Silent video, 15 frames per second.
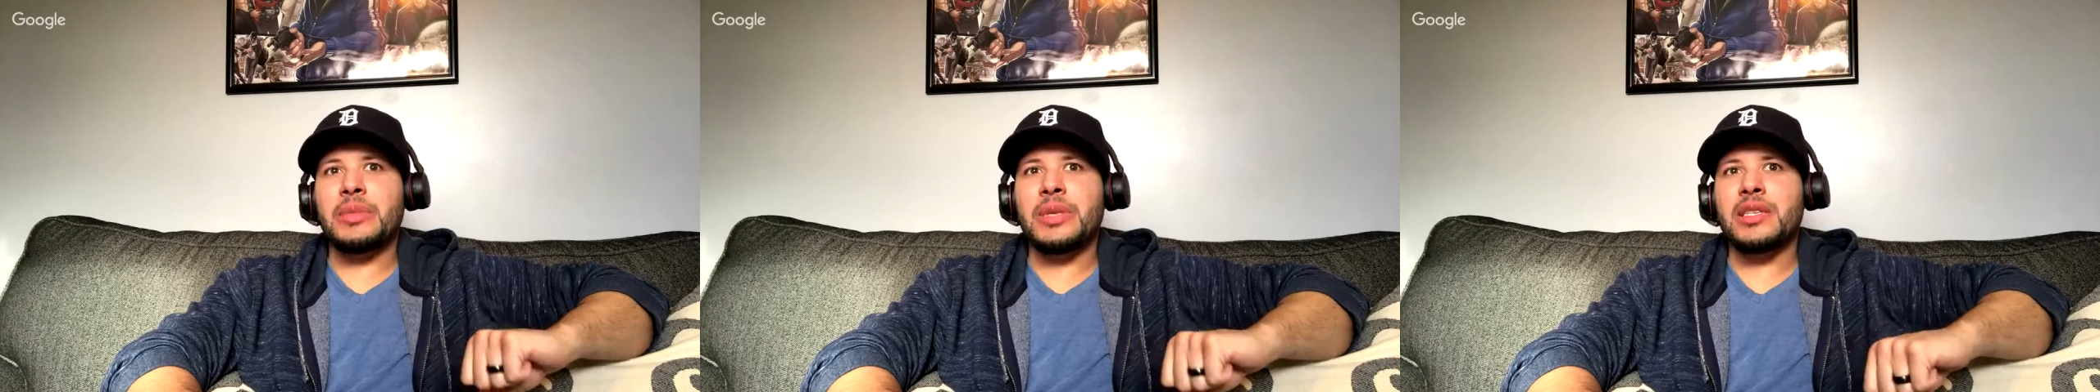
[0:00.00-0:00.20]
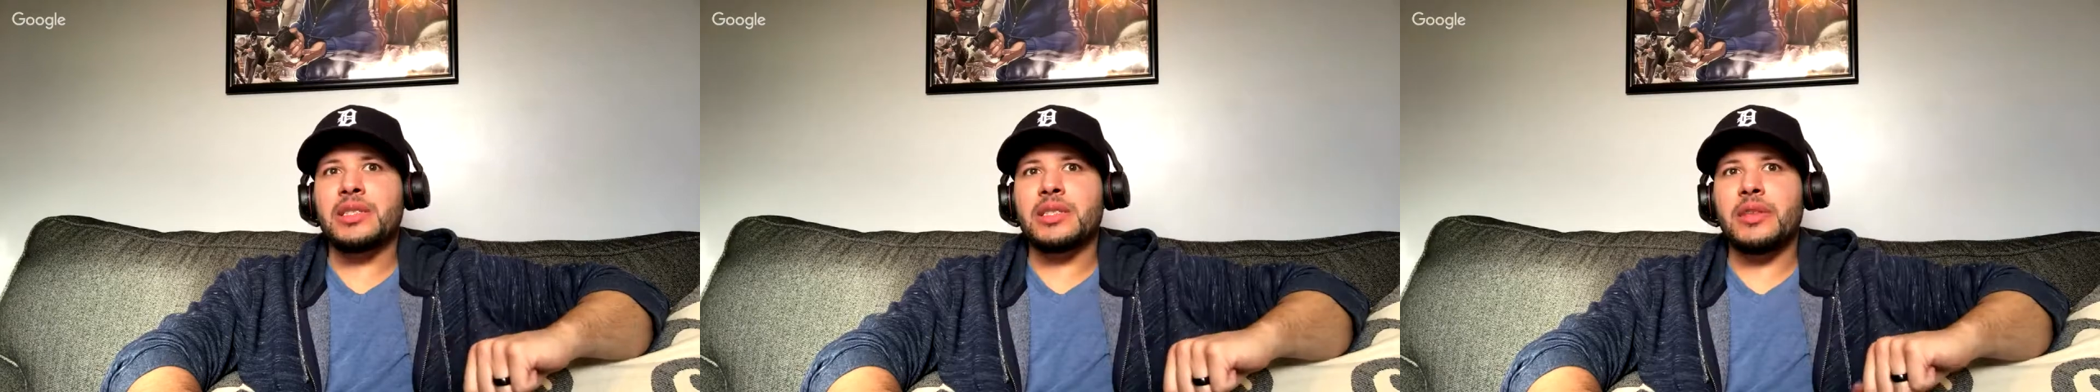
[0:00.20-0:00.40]

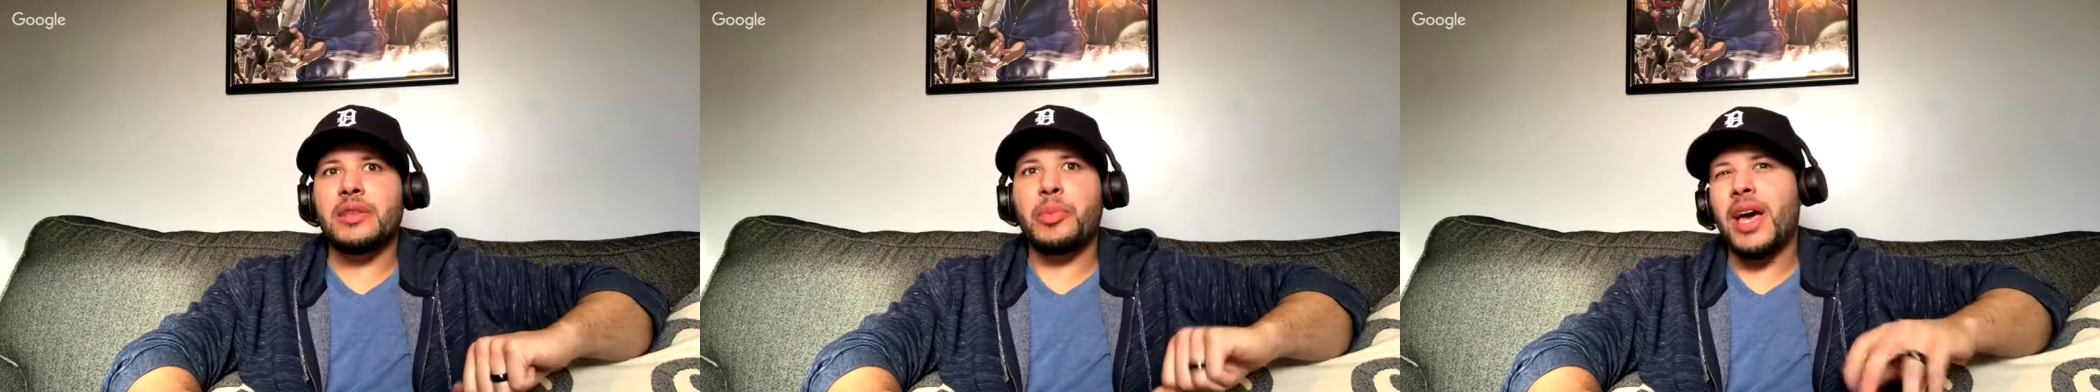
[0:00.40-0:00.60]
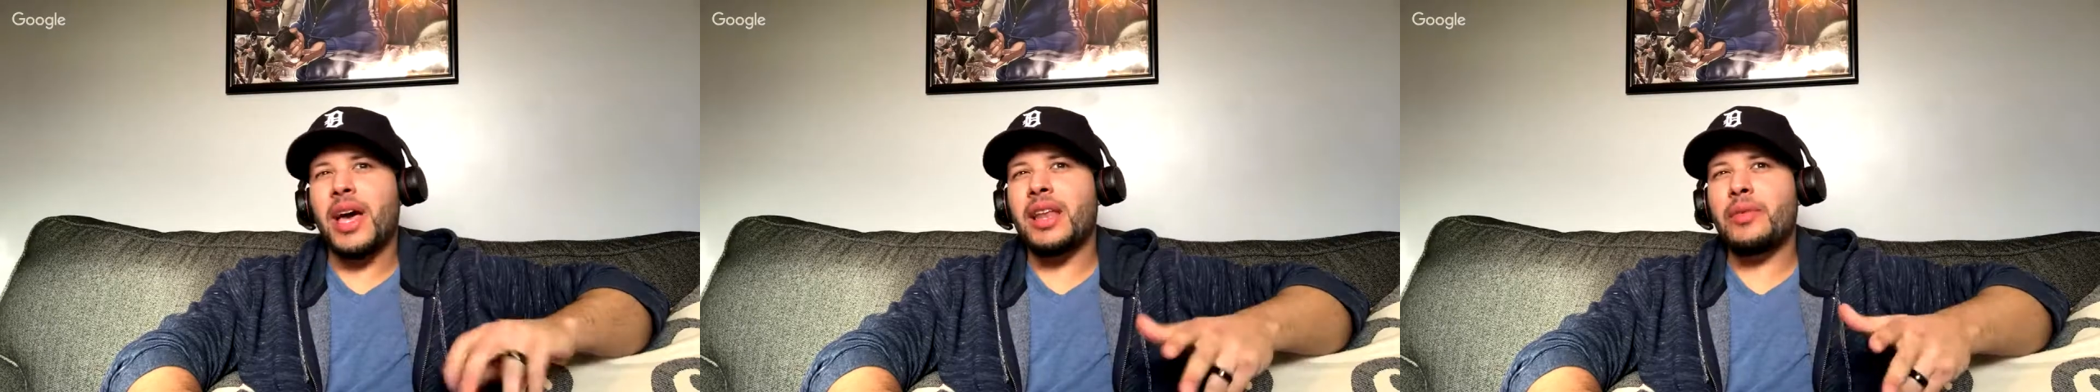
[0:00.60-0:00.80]
Lee stuff,
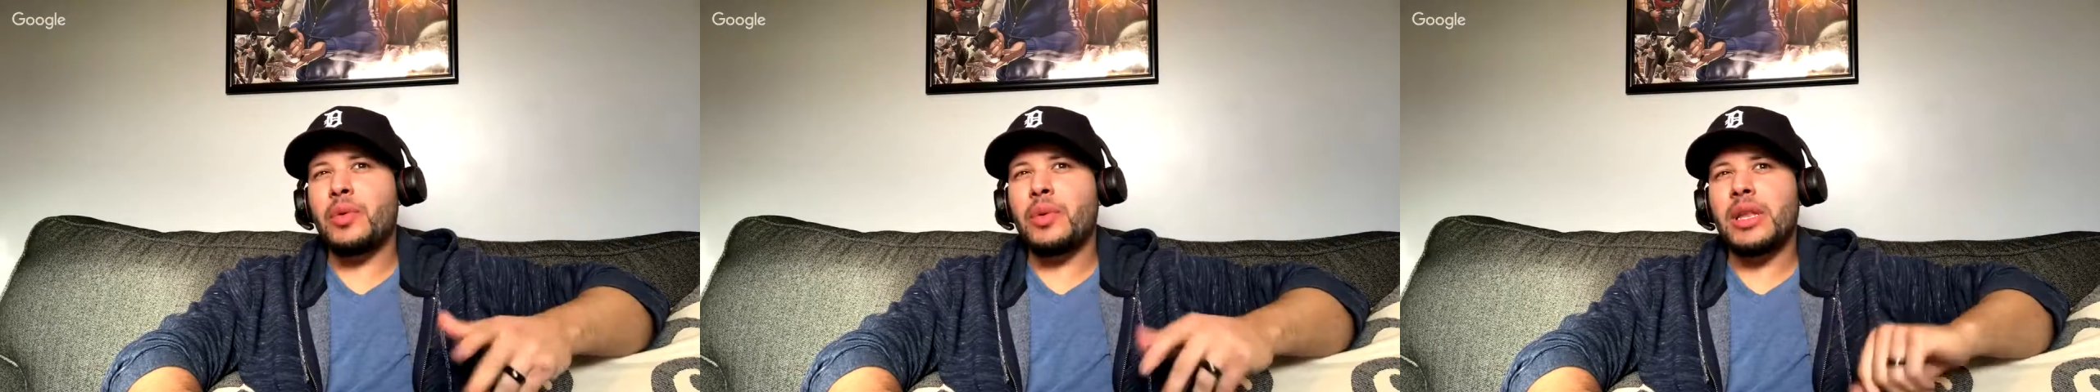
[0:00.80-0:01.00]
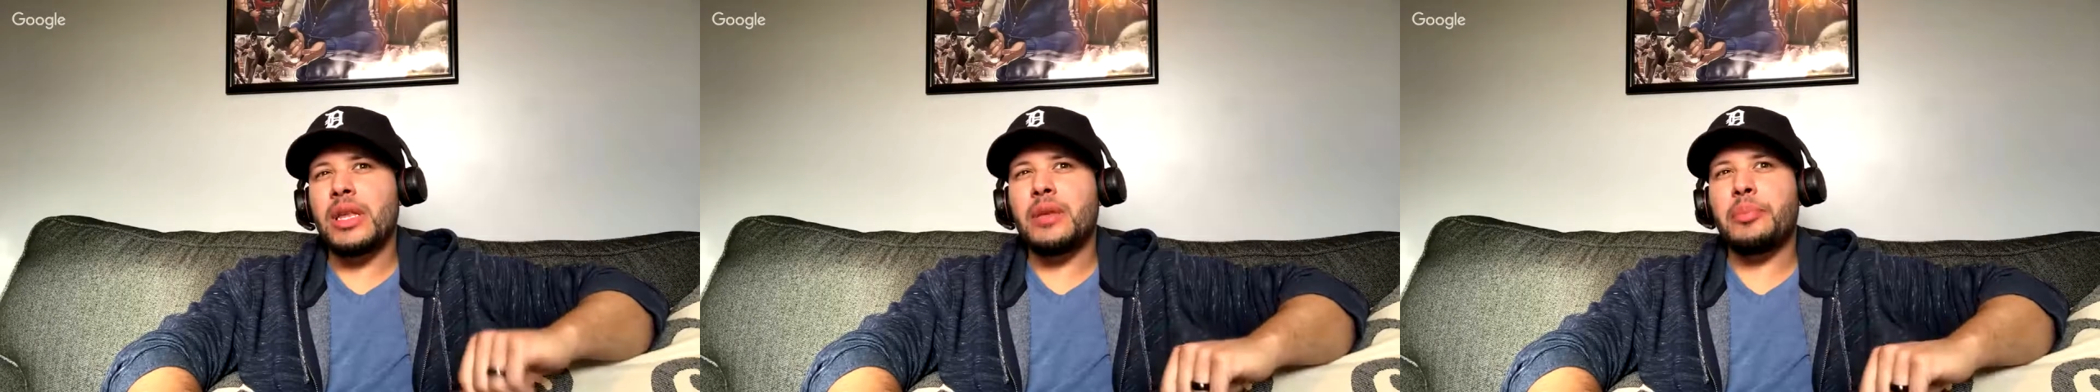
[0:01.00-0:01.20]
but I never
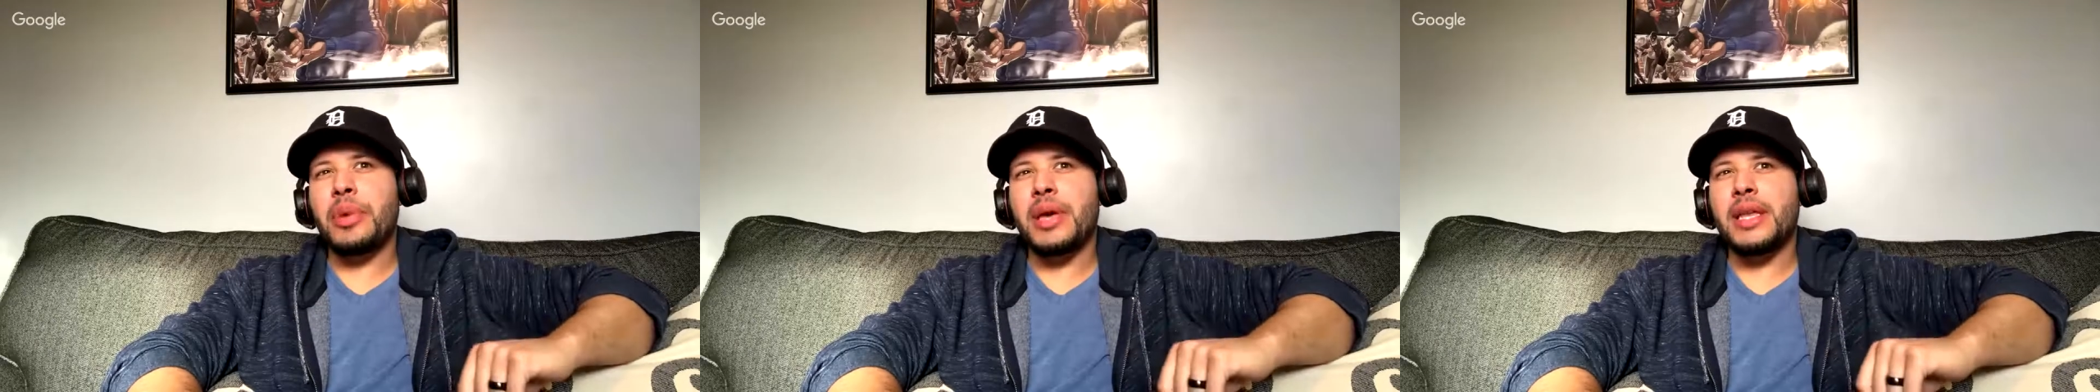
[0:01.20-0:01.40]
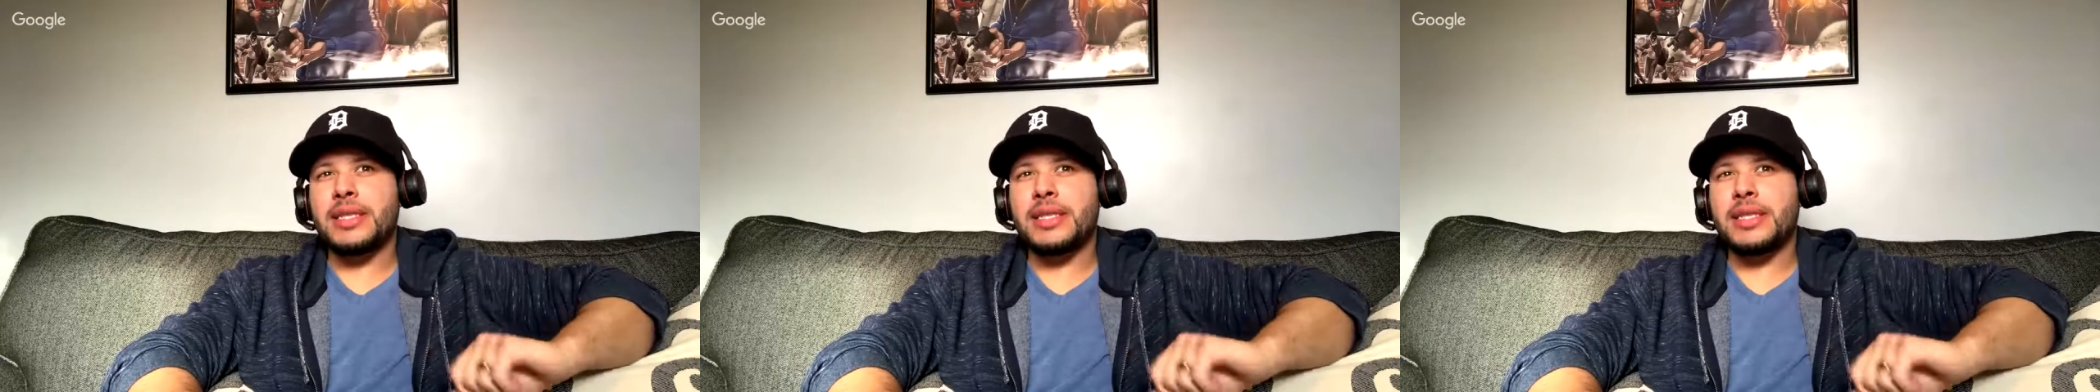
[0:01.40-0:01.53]
really paid